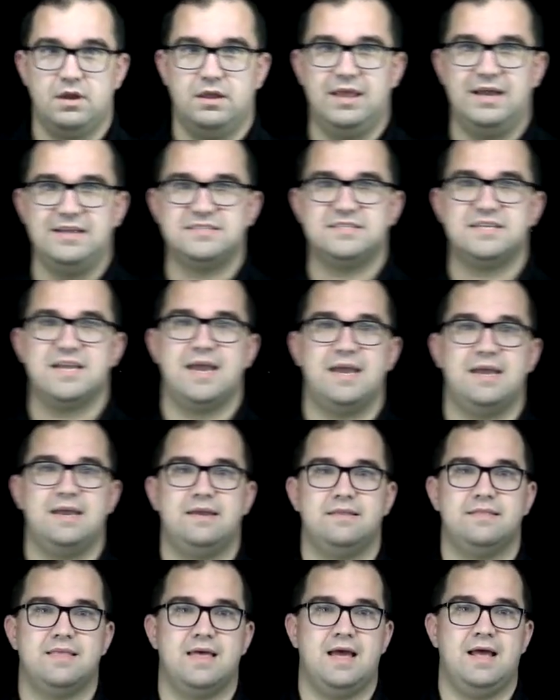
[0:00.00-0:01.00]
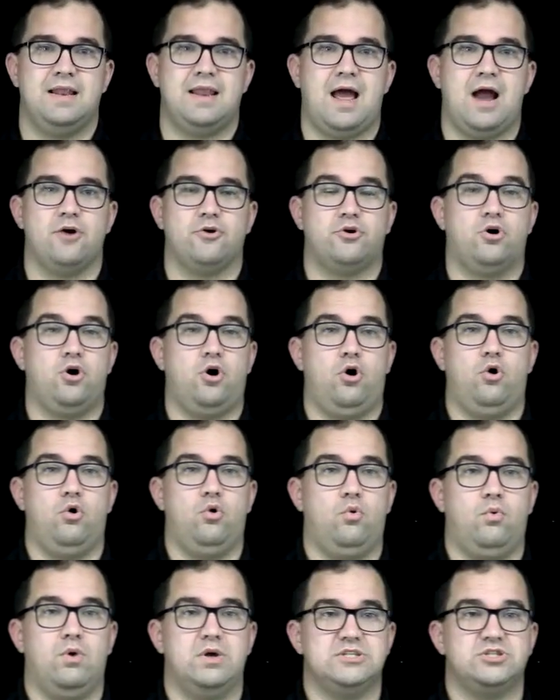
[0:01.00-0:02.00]
let's say that our
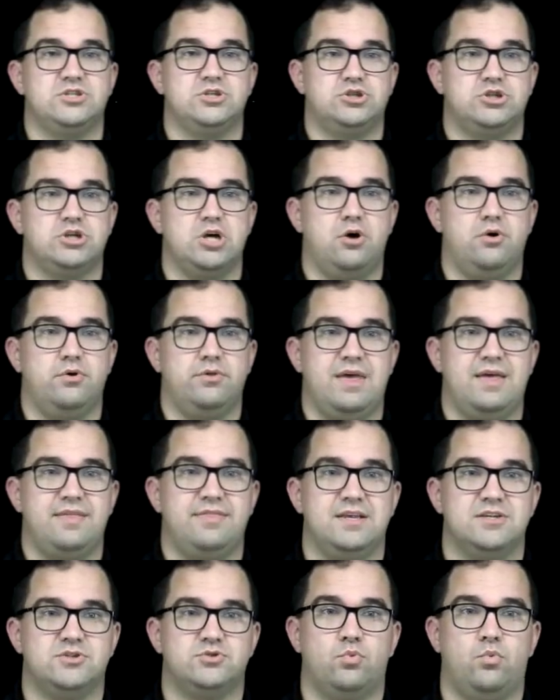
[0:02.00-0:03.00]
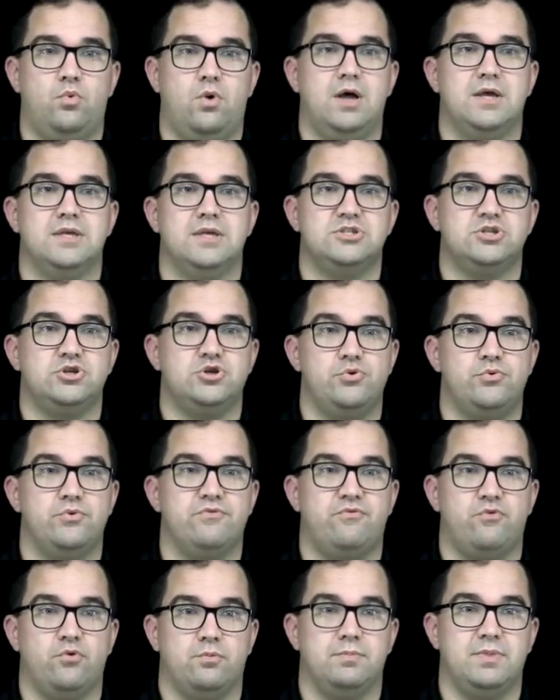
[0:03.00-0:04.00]
goal was to show that this was
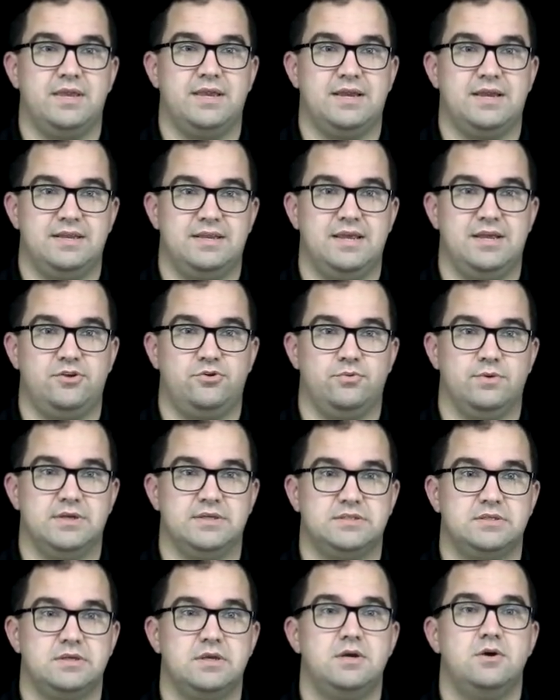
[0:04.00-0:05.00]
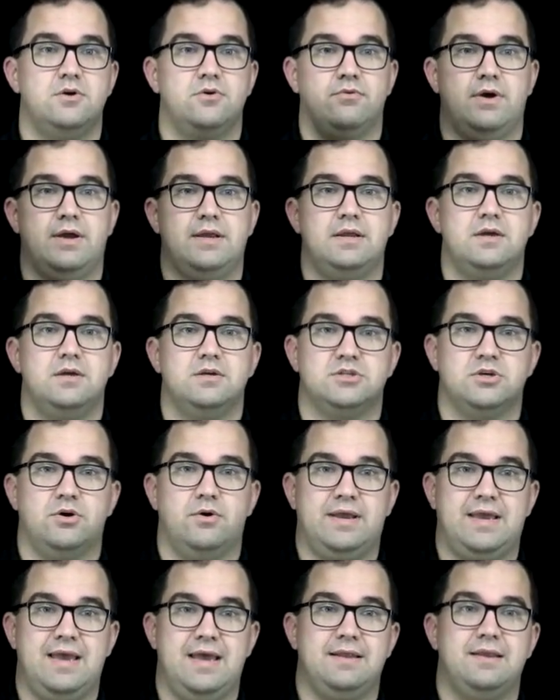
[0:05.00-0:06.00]
uniformly continuous, right?
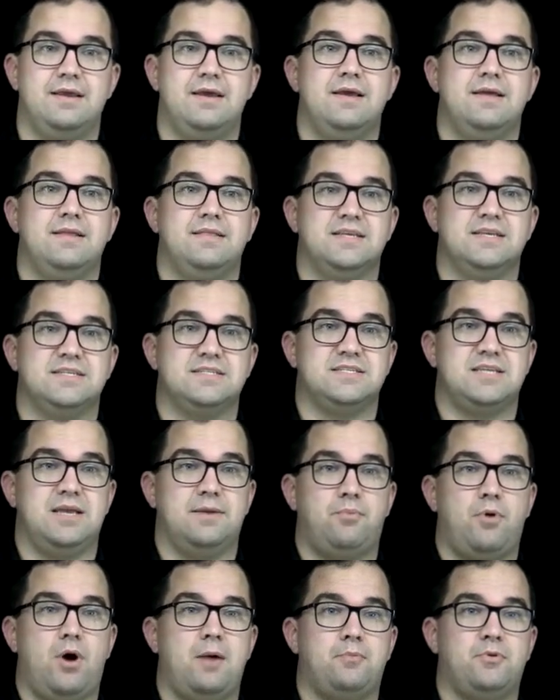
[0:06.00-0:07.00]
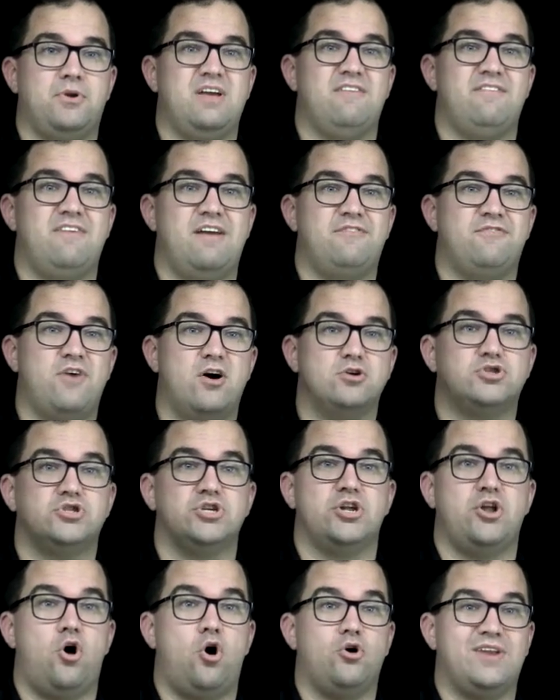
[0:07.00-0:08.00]
So again, this is a property of a
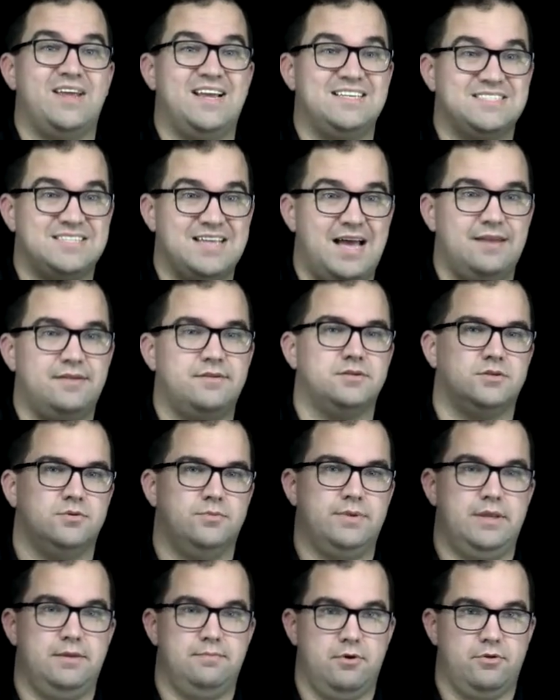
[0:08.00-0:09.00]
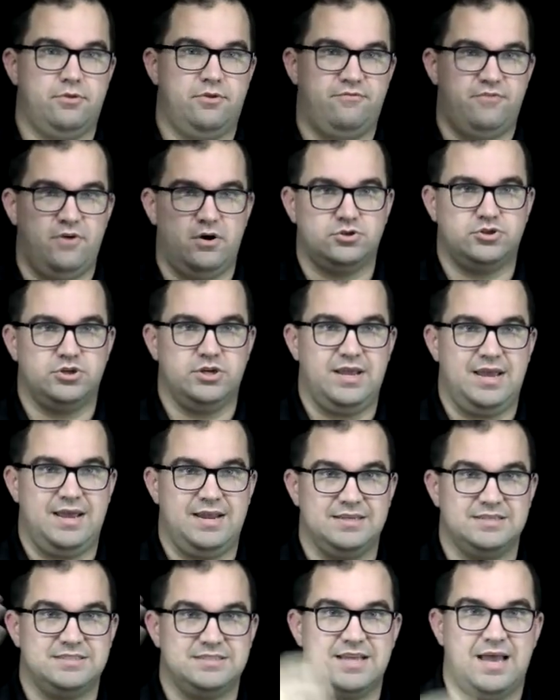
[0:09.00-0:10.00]
function on a set, so we need both a function
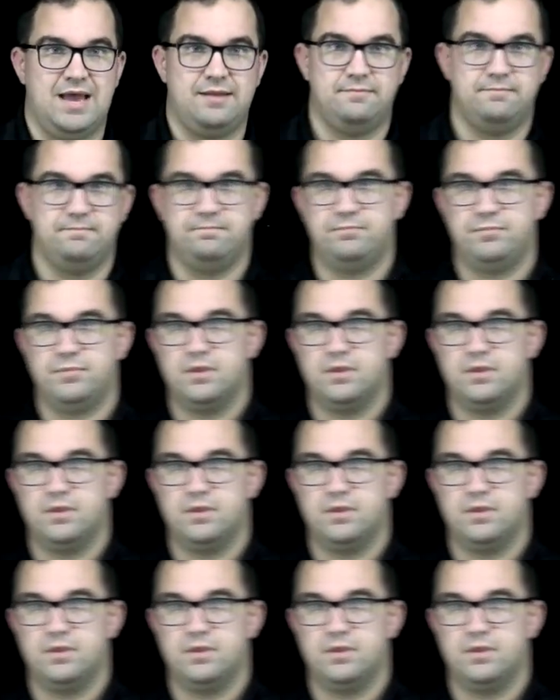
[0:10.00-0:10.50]
and a set.